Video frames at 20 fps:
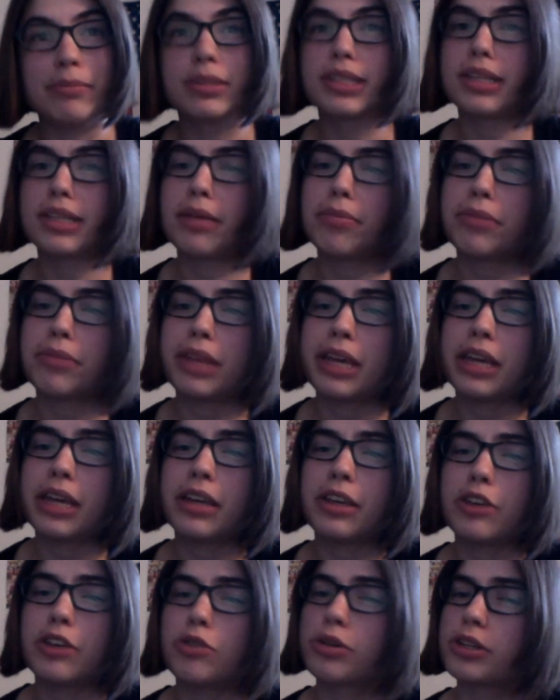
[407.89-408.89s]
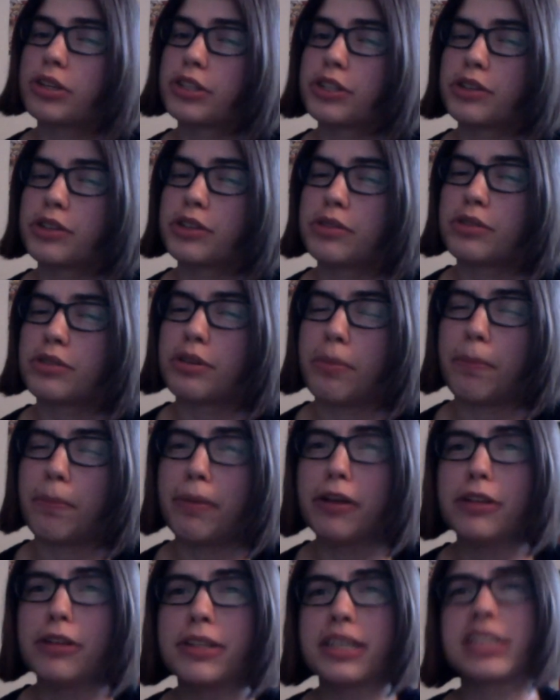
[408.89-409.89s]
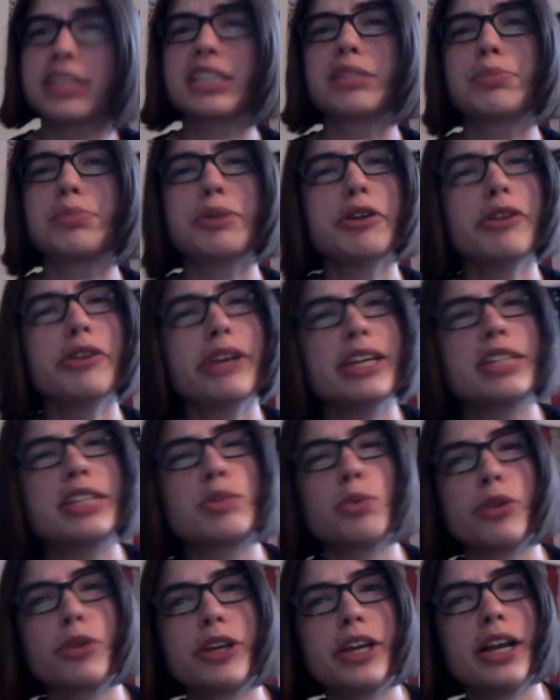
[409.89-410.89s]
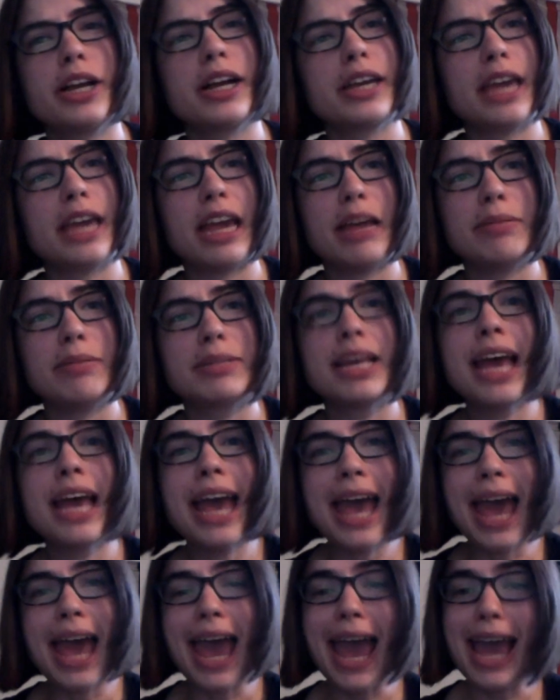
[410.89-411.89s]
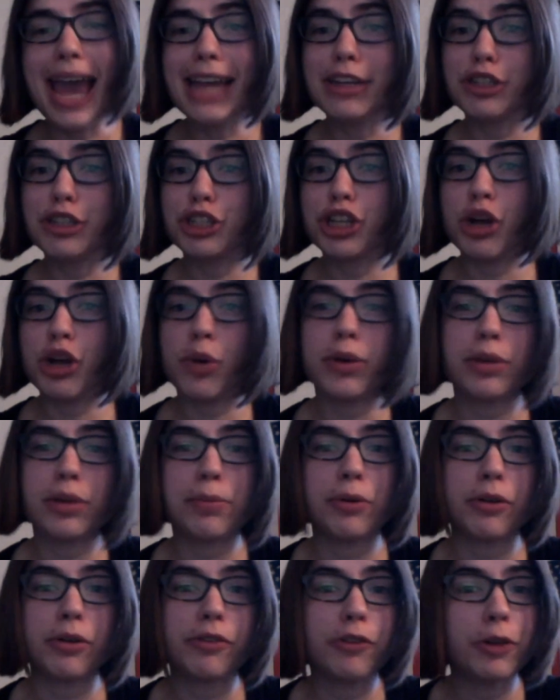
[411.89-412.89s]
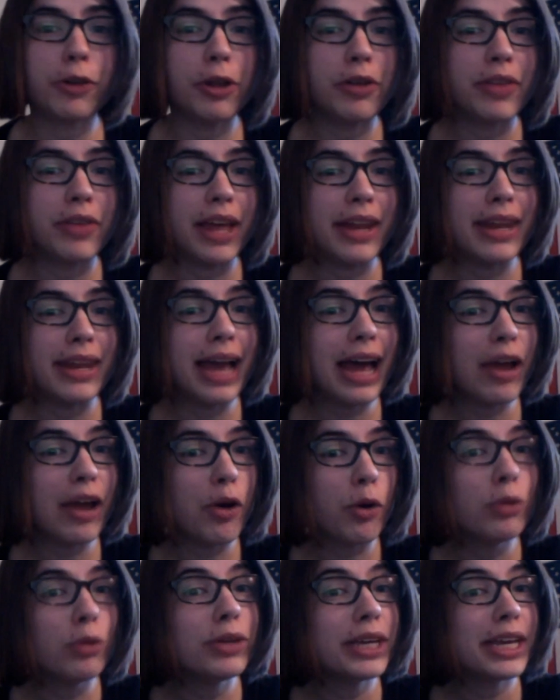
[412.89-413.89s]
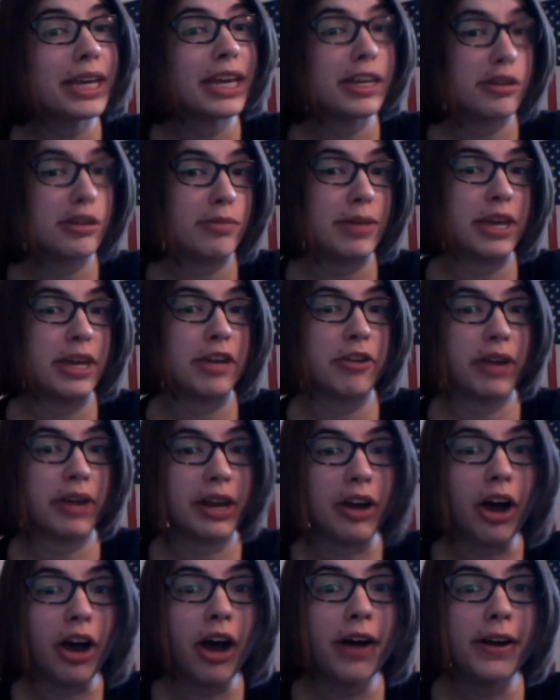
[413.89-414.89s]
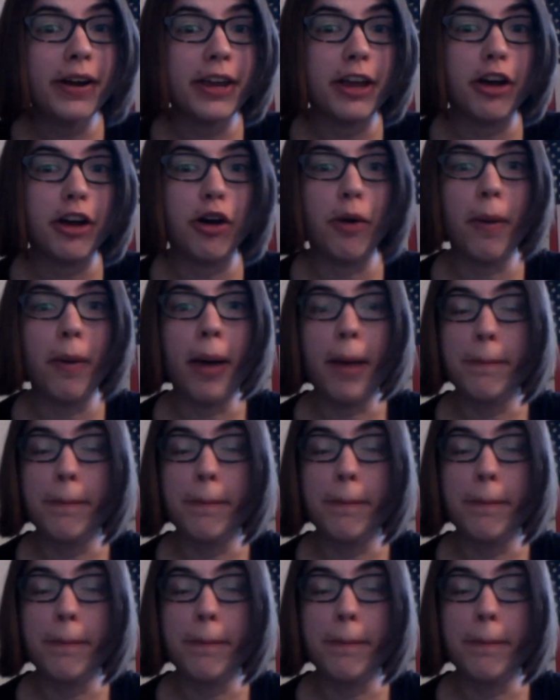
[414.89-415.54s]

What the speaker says: Something you can do to build experience working on games and show in your portfolio that not only can you make great audio,